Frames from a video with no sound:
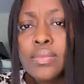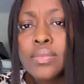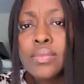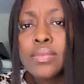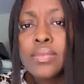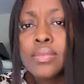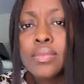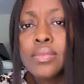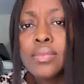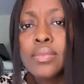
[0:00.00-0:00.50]

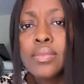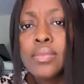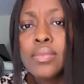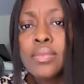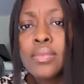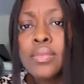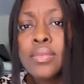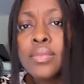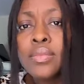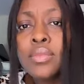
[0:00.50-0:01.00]

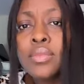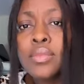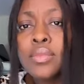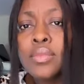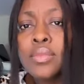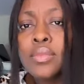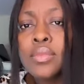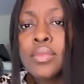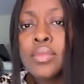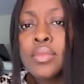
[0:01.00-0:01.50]

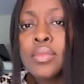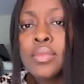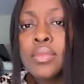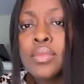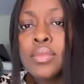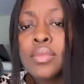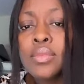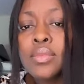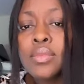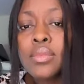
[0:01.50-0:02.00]

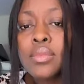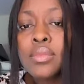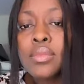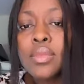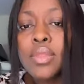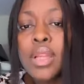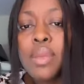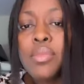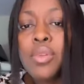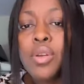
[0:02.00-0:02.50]

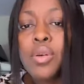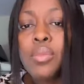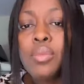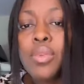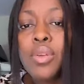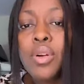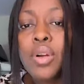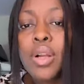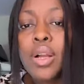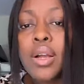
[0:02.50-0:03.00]
Let me
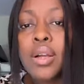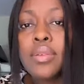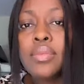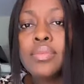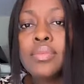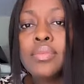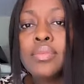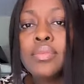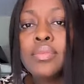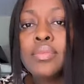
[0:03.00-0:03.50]
unblock
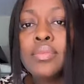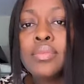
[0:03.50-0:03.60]
her.